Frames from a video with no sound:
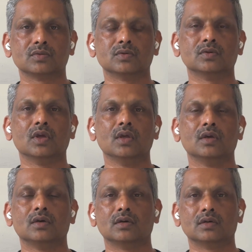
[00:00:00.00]
to
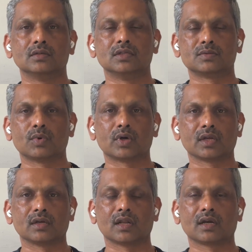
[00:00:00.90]
the sporting
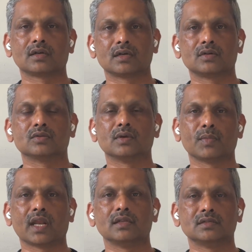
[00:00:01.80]
director to the
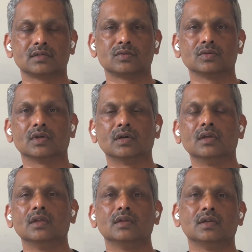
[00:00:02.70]
manager to
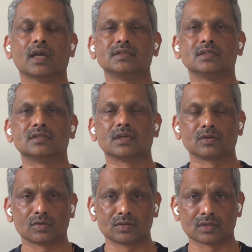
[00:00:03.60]
the
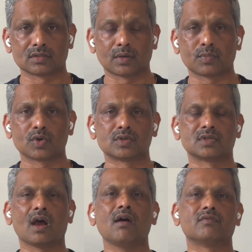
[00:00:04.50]
assistant coaches, support
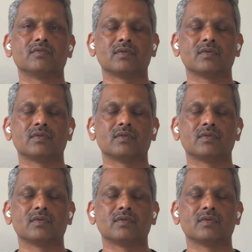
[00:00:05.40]
staff.